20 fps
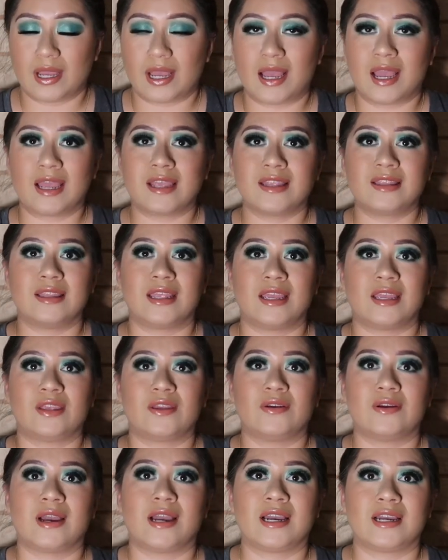I thank
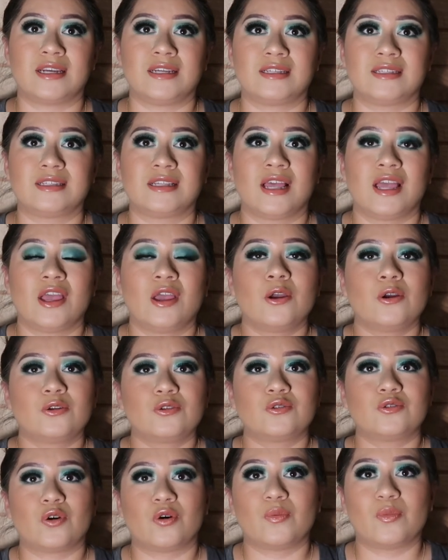you guys
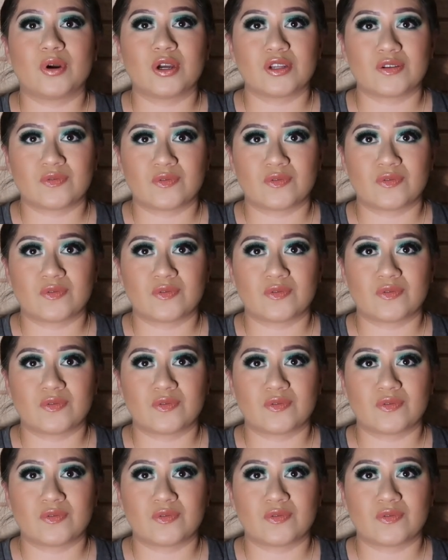so much